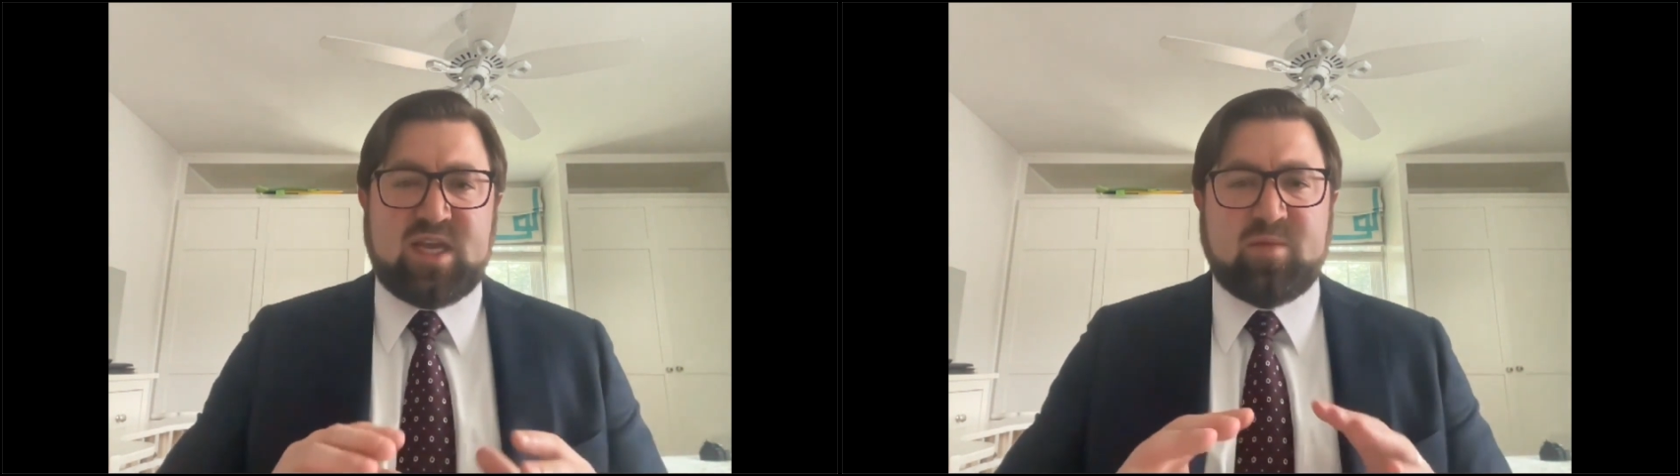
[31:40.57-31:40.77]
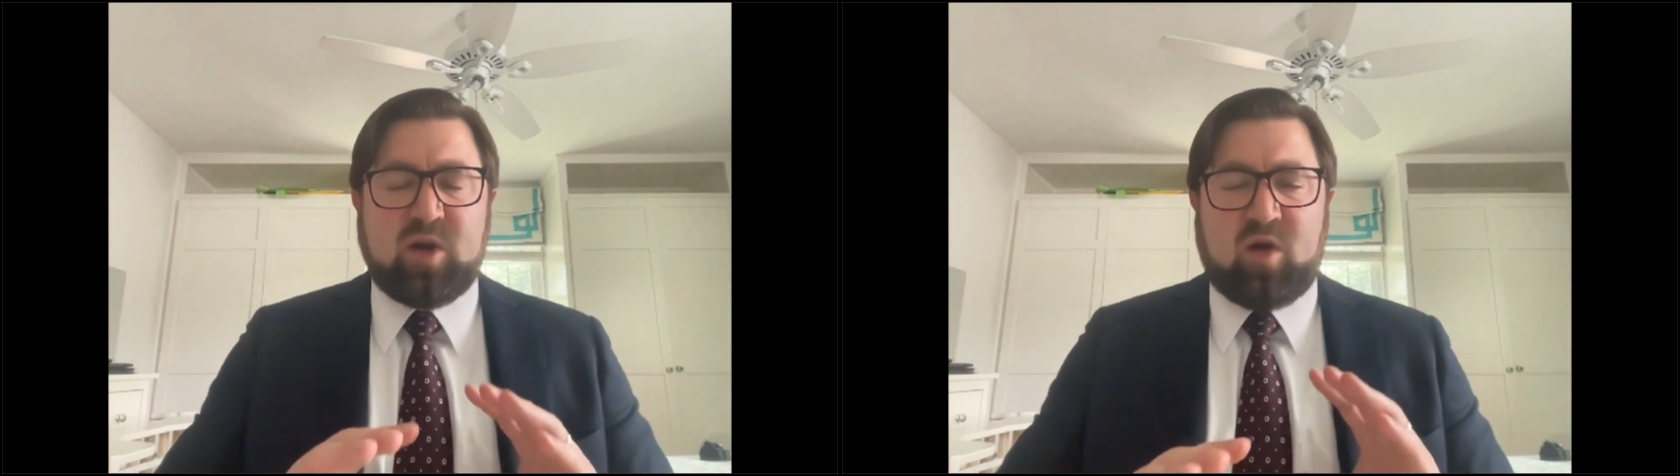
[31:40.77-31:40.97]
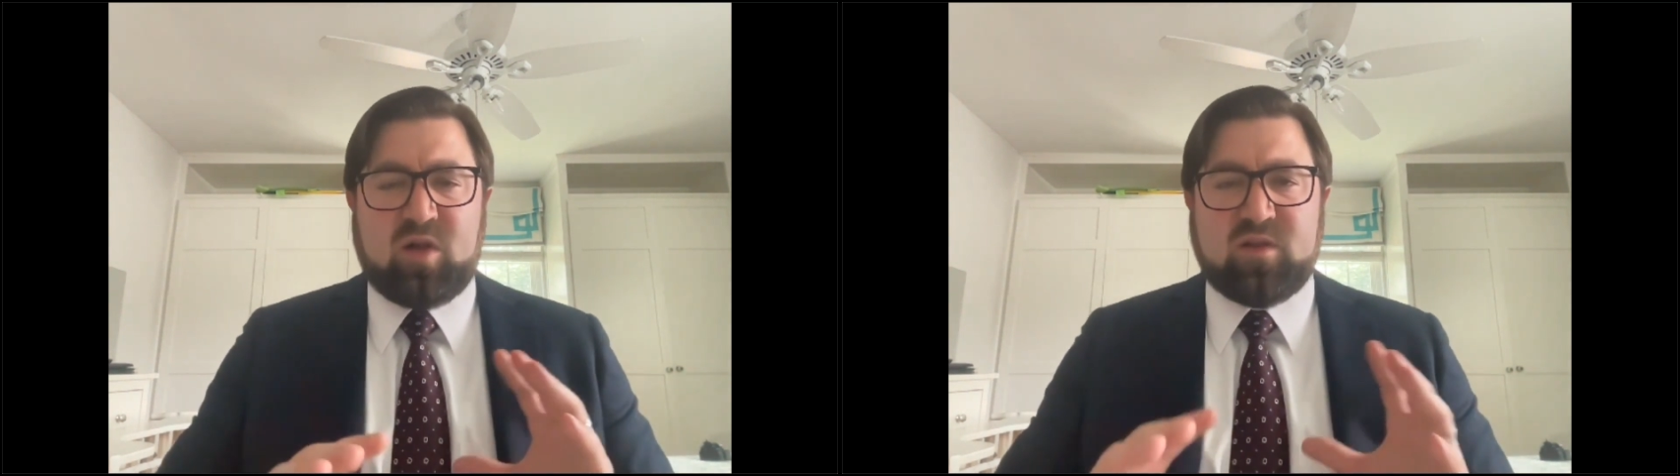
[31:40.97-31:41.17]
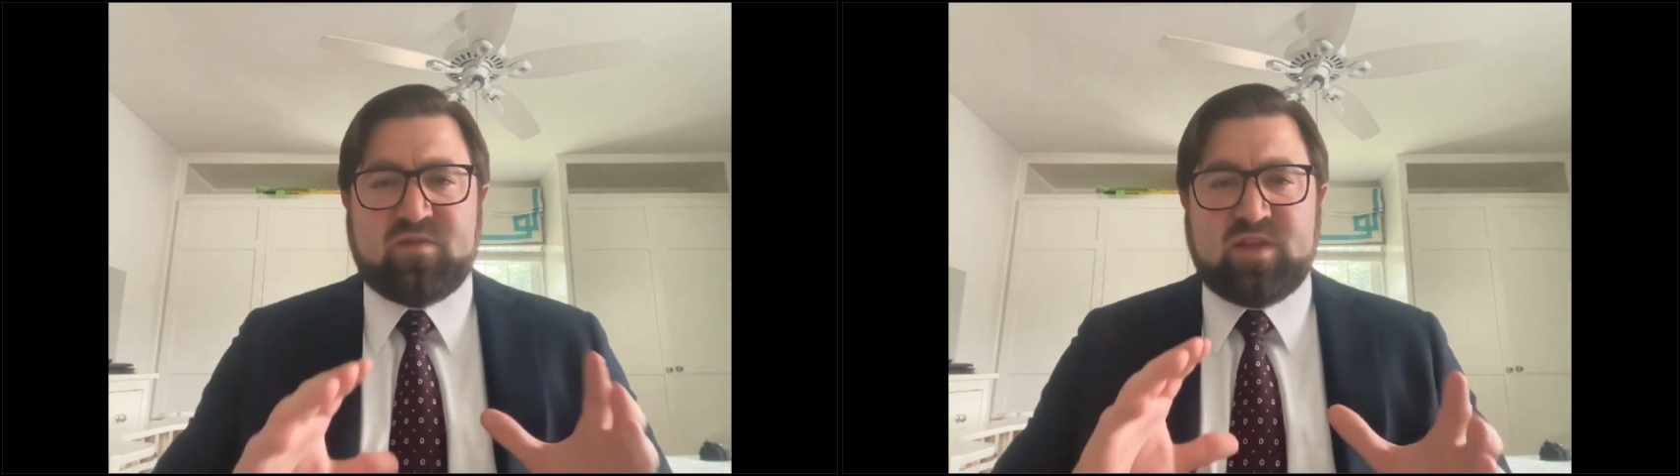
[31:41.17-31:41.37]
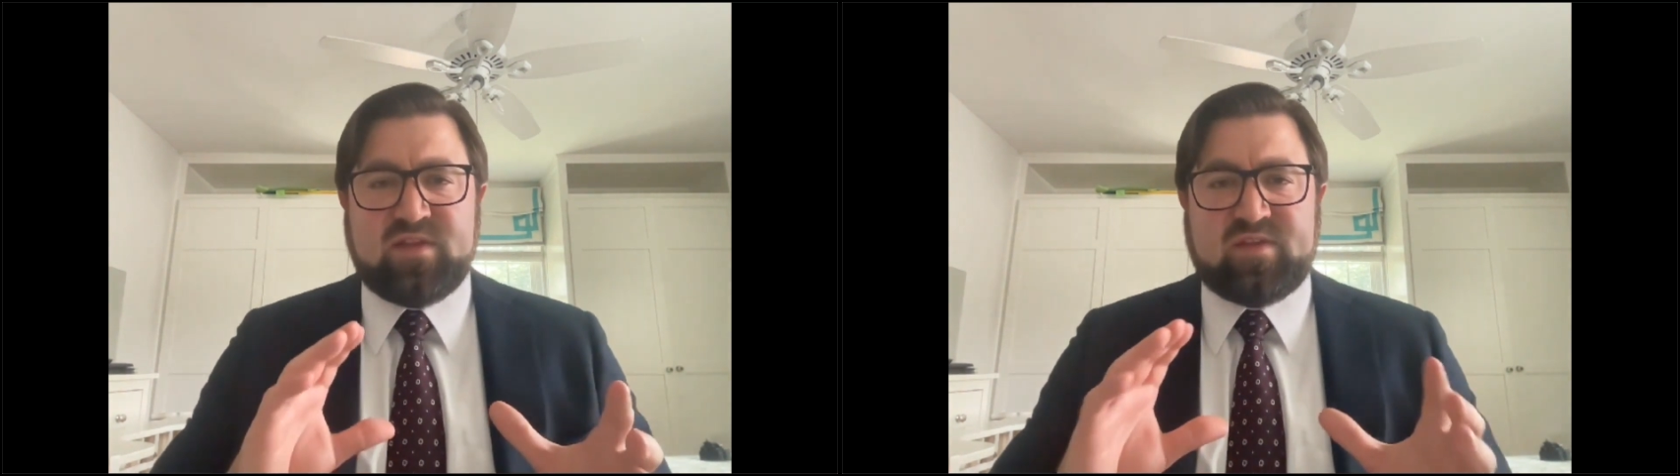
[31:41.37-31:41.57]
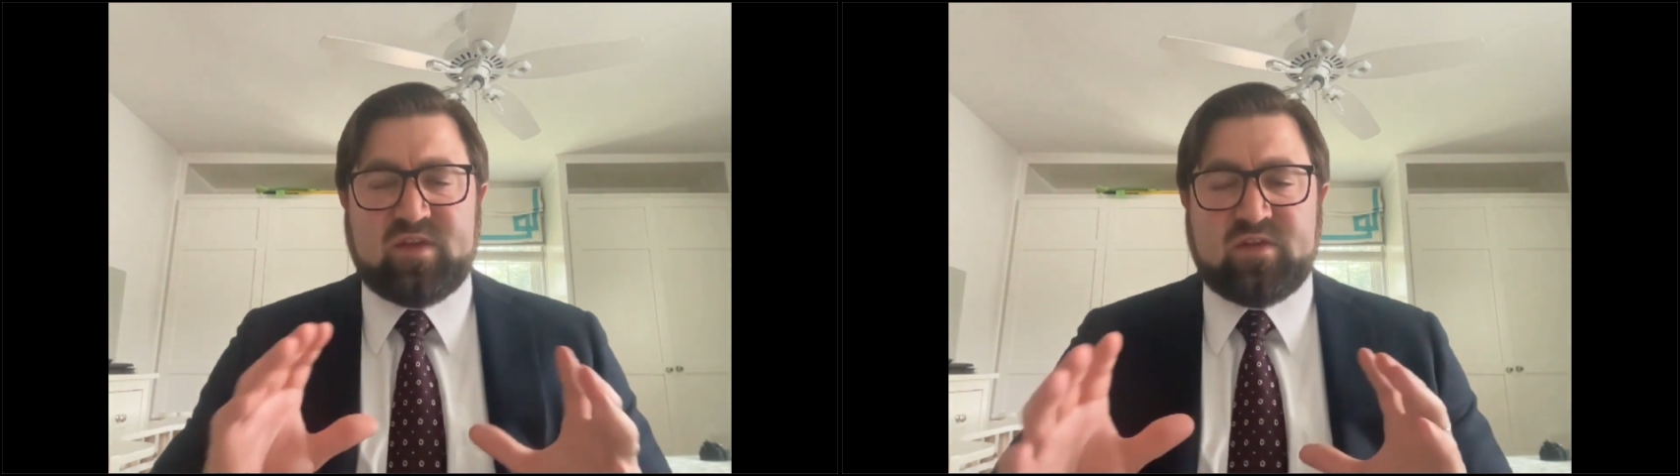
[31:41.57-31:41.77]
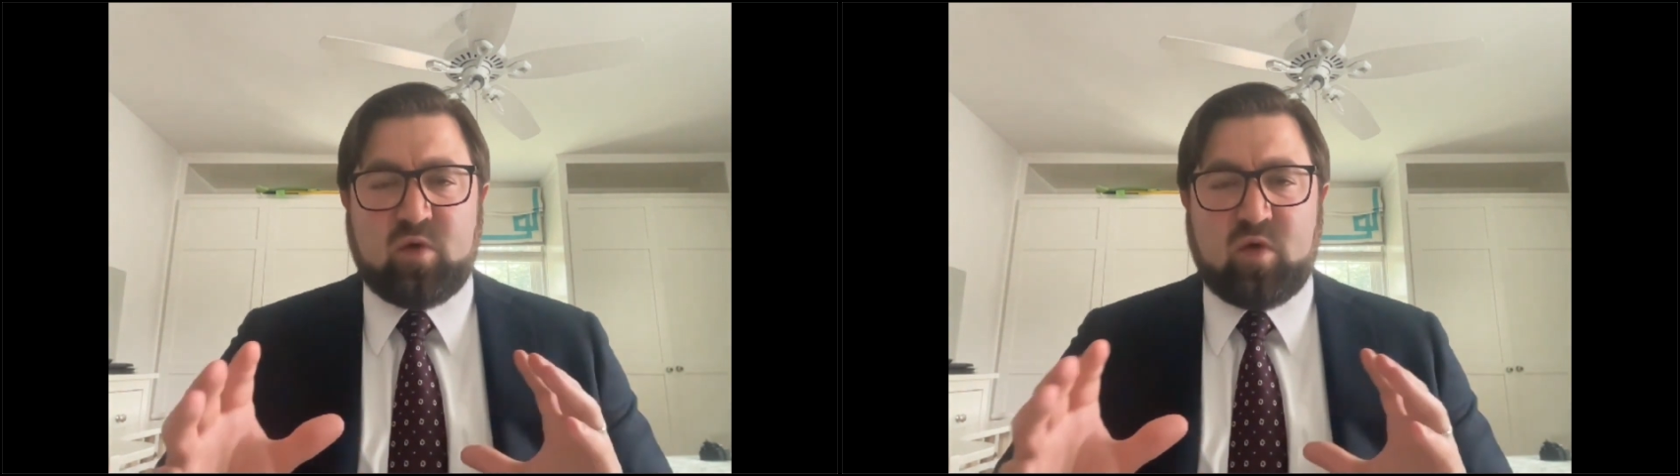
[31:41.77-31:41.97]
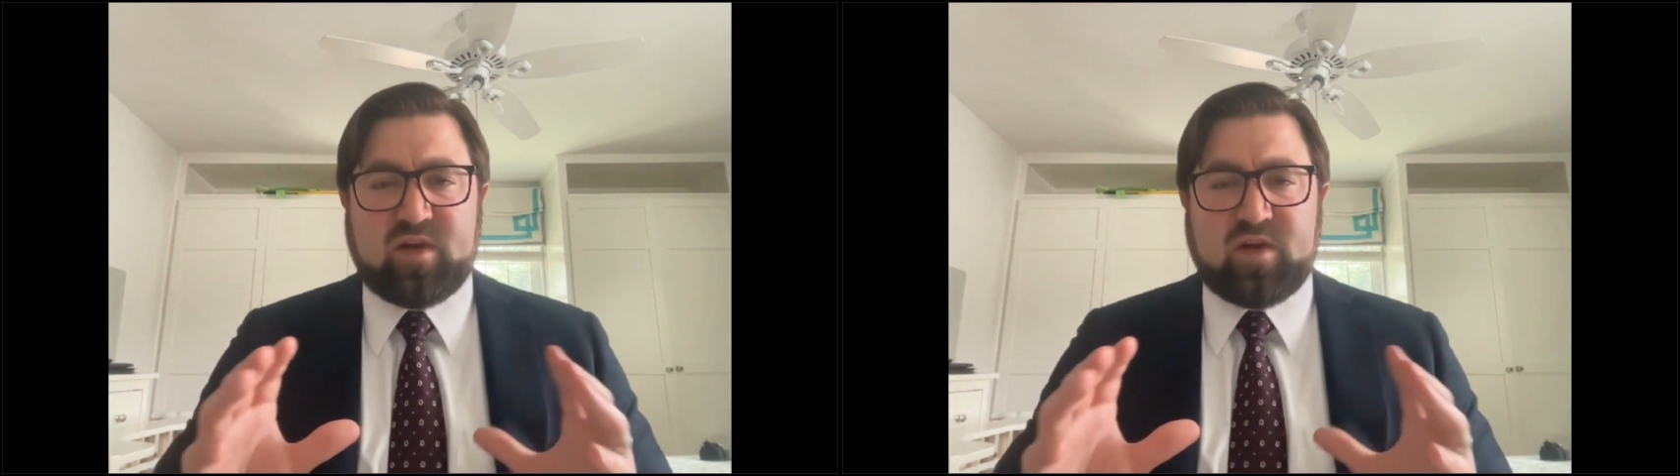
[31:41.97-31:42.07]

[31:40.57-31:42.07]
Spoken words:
I mean, all of this is going